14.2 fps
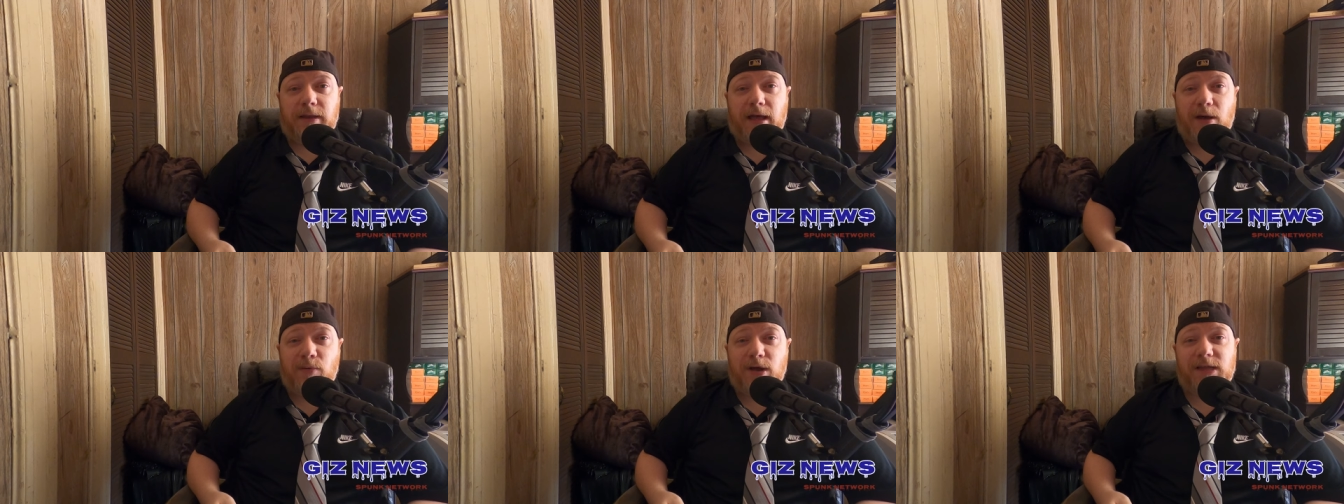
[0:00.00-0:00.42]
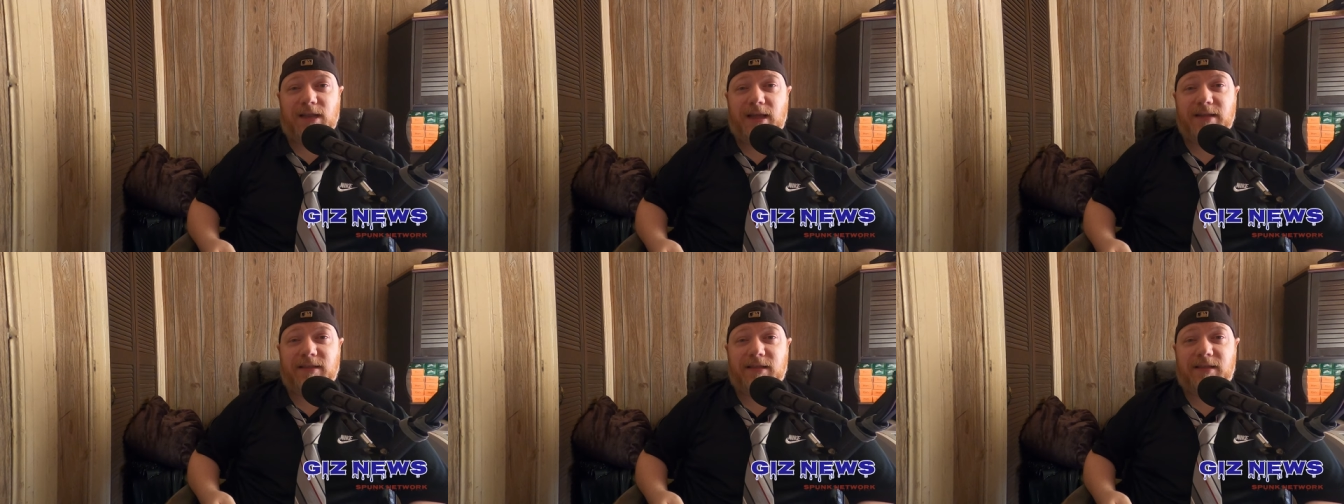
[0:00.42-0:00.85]
Now I'd
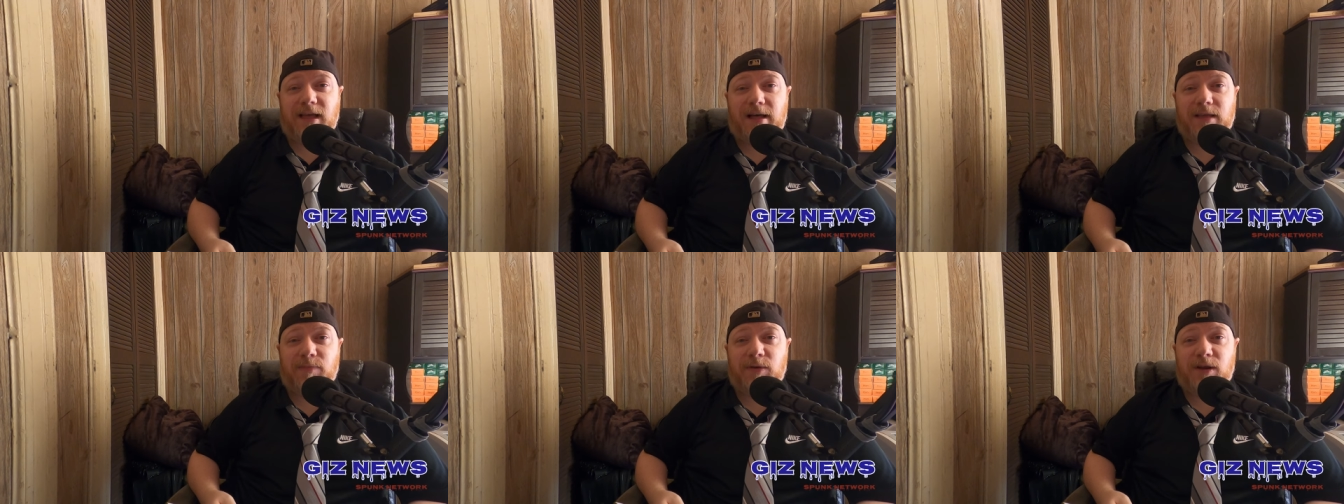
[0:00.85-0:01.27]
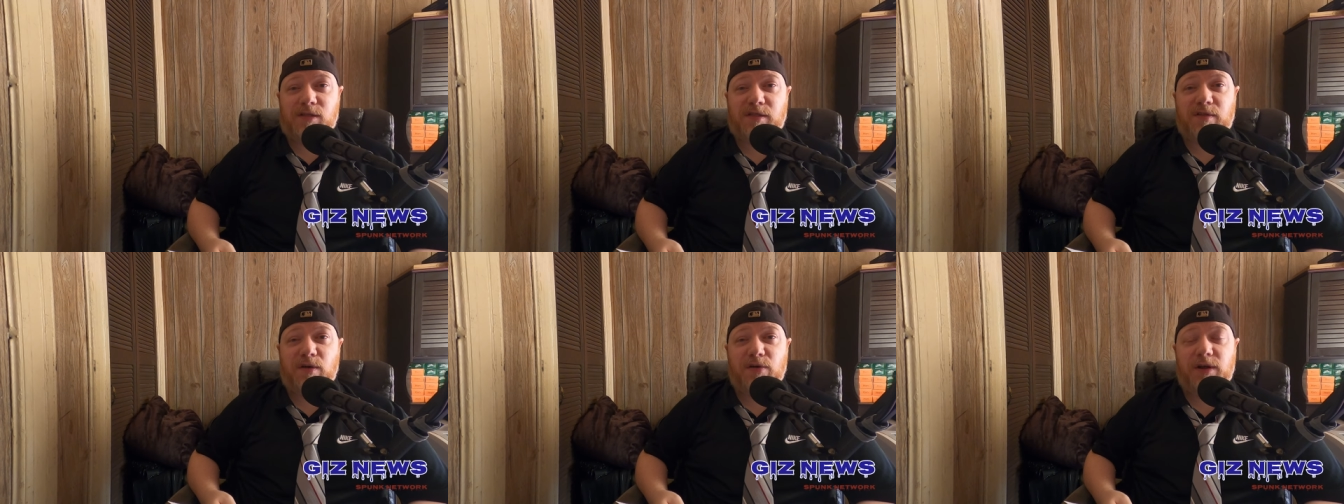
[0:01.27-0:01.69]
like to document
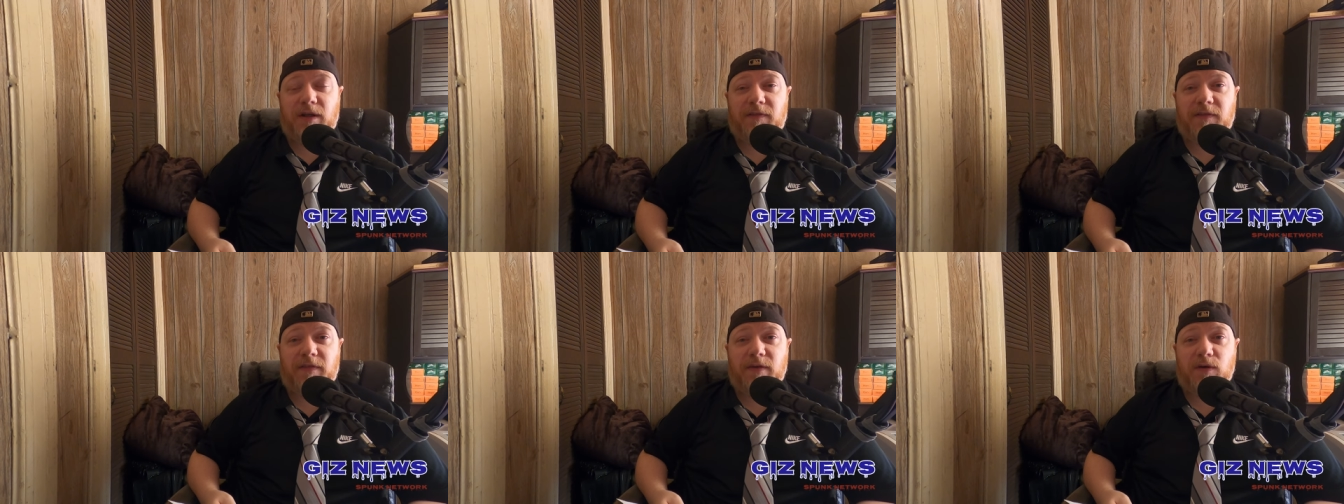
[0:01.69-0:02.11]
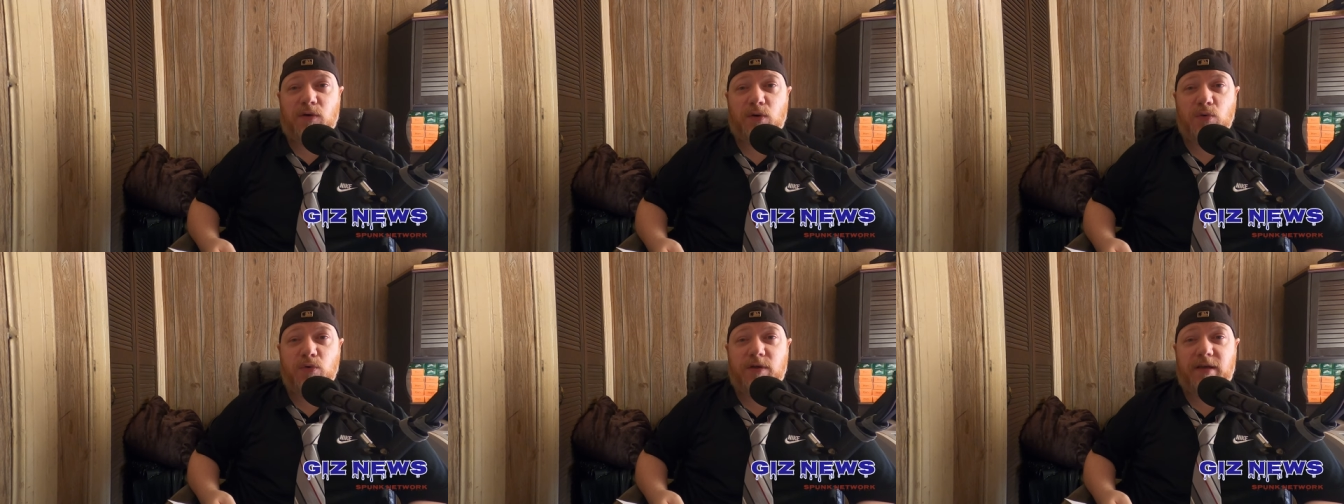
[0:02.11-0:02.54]
a story under the
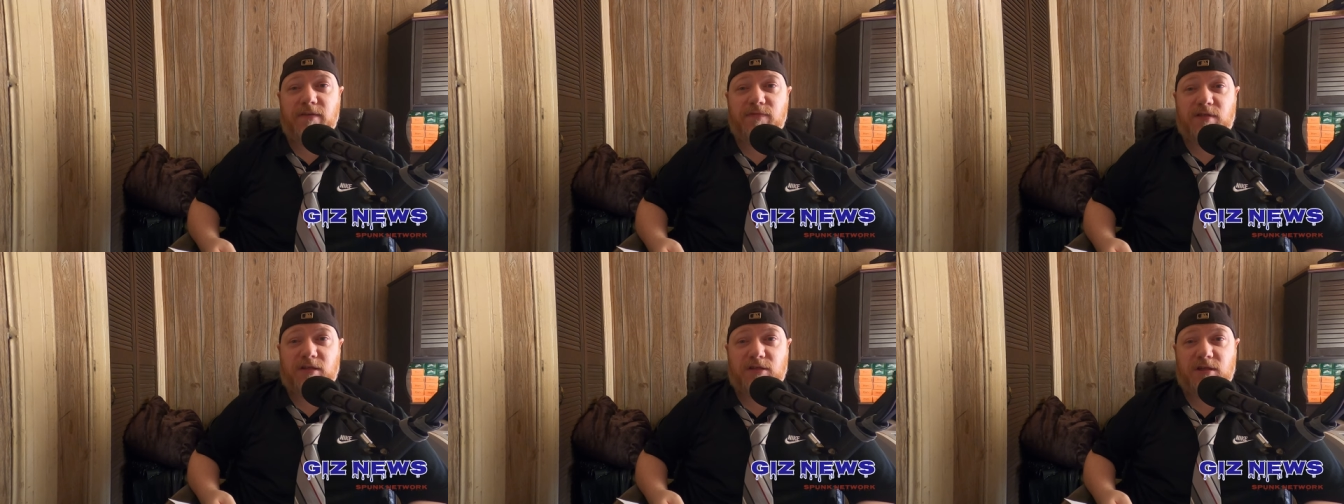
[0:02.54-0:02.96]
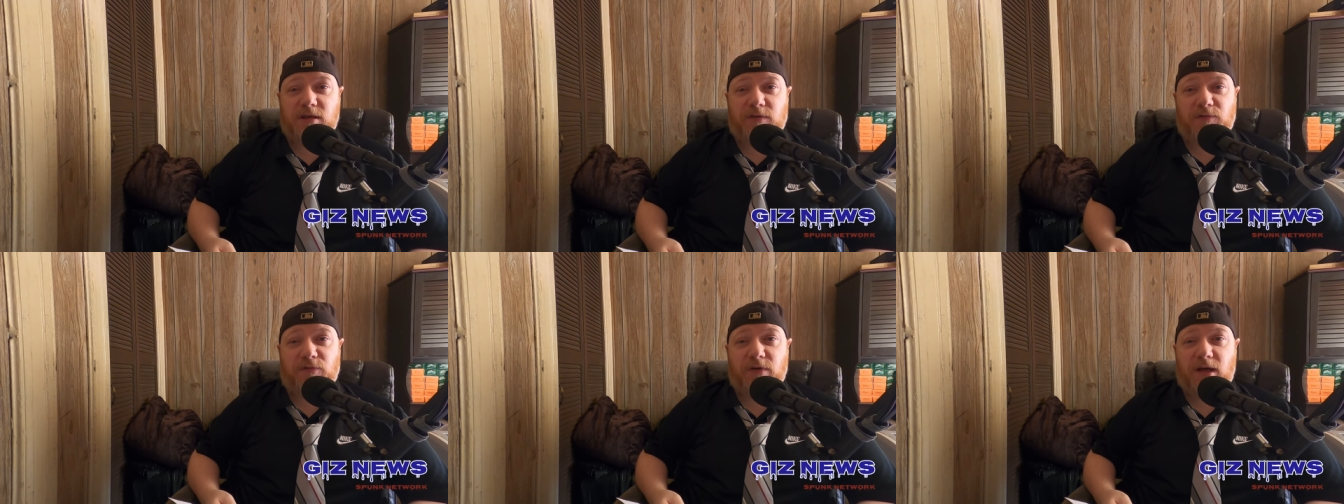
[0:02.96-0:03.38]
Who Gives a
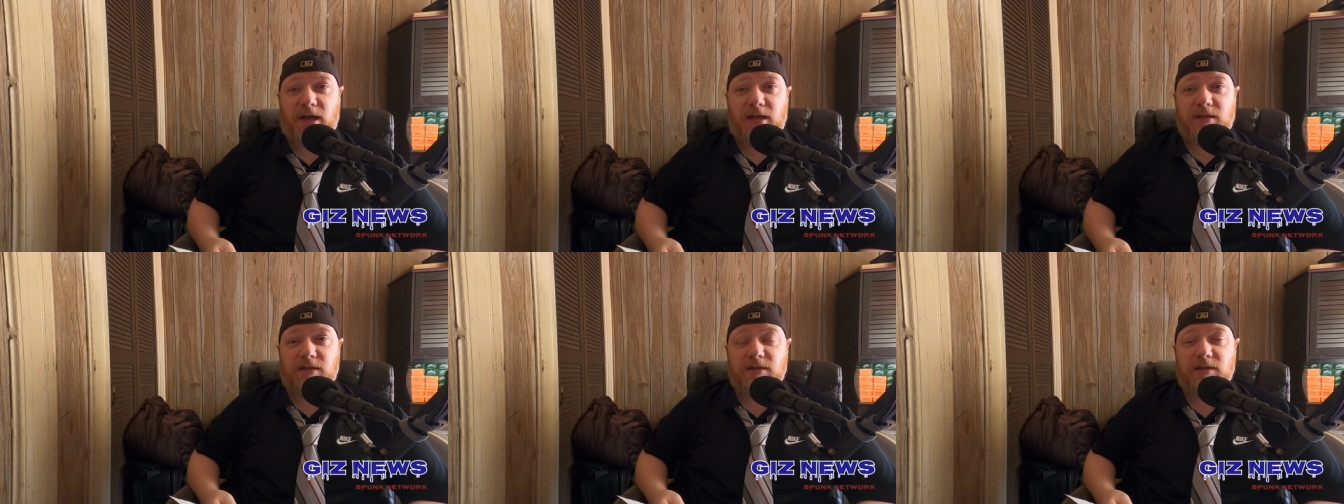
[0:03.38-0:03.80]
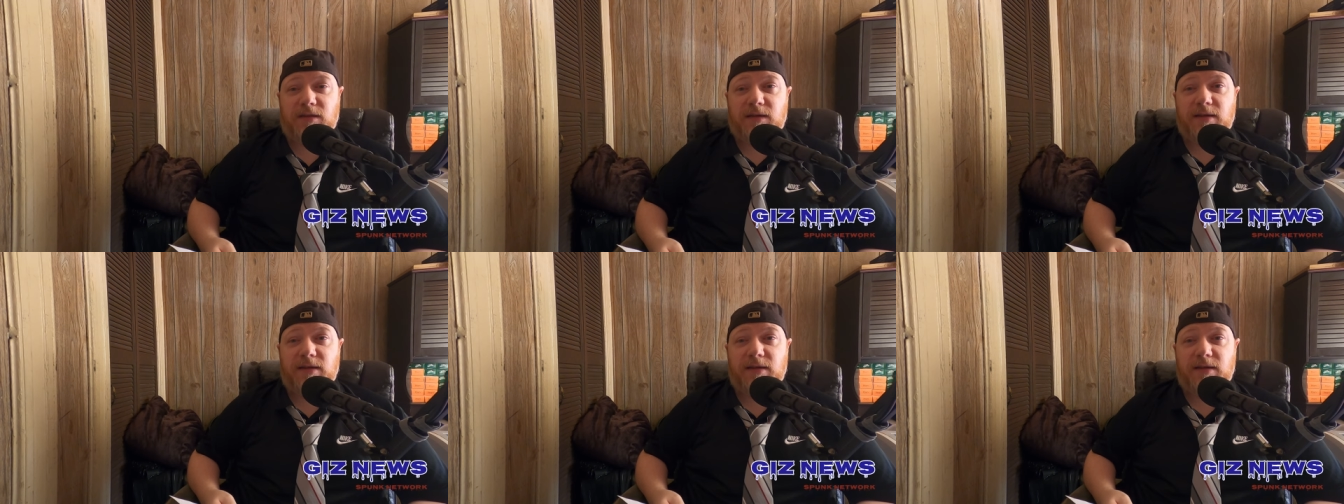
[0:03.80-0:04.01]
Shit file.